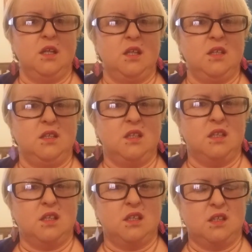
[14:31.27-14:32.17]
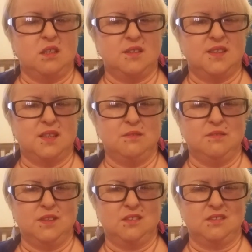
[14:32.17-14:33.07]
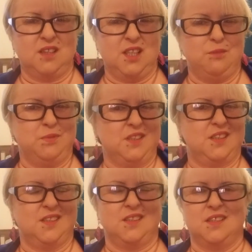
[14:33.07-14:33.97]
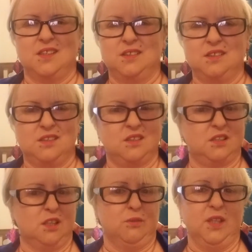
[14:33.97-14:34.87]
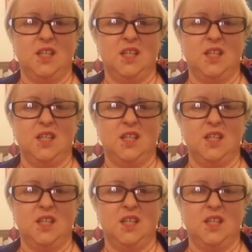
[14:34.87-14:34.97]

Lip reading: yeah, some of it could get a bit hard going.